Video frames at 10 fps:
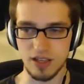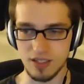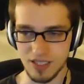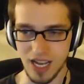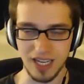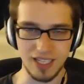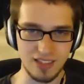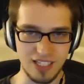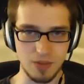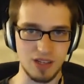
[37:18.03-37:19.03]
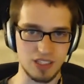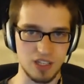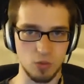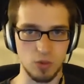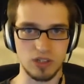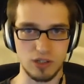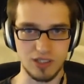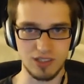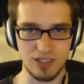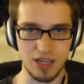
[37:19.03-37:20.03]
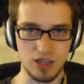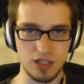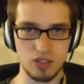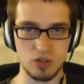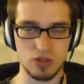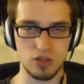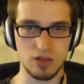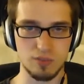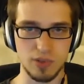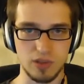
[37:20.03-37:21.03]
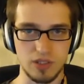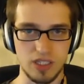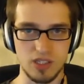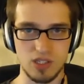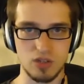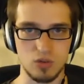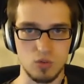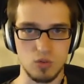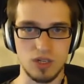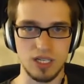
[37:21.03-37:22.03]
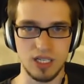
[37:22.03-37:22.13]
is kind of the same idea, where you're extending your ability to,